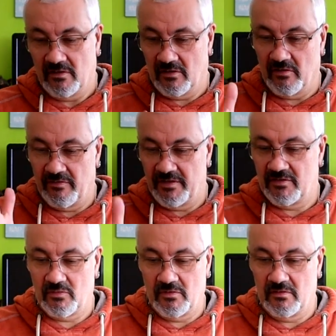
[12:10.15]
I got
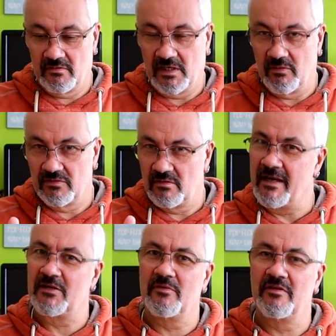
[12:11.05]
this one, that was the
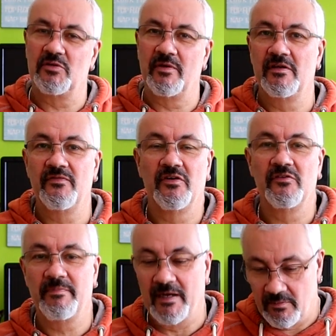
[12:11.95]
maximum, I think
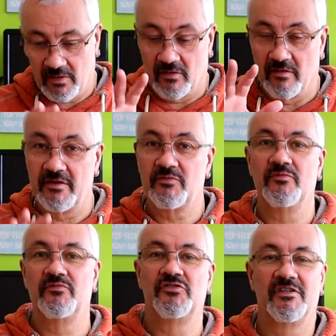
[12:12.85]
£25. I got this
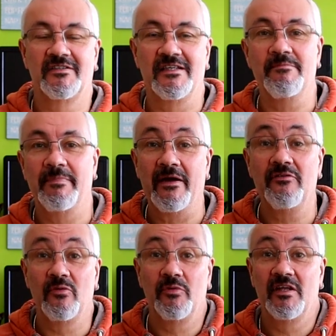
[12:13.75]
one for
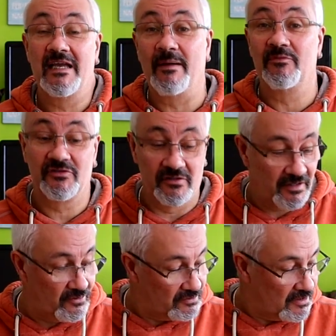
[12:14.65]
£16 on one of the Amazon
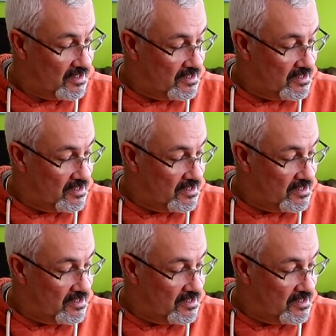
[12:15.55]
deals.